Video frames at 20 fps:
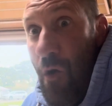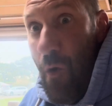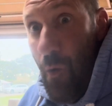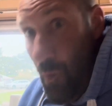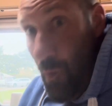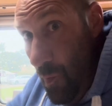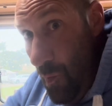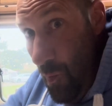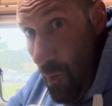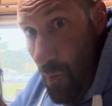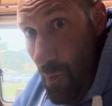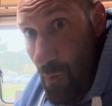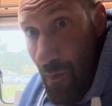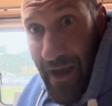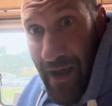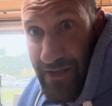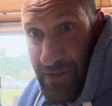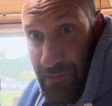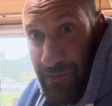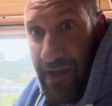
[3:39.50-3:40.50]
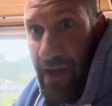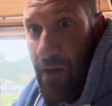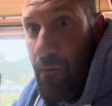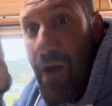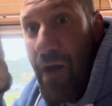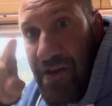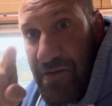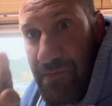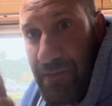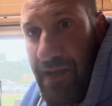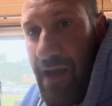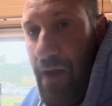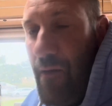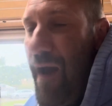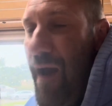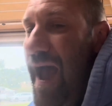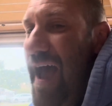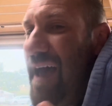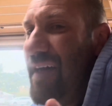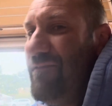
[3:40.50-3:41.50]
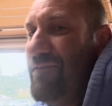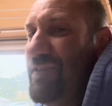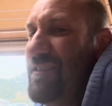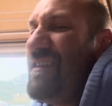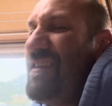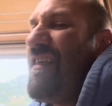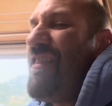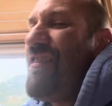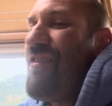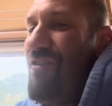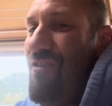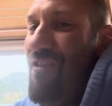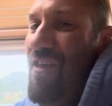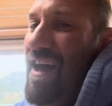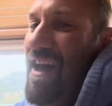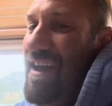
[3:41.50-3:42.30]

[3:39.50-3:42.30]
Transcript: oh, where should we go? Where should we go? And that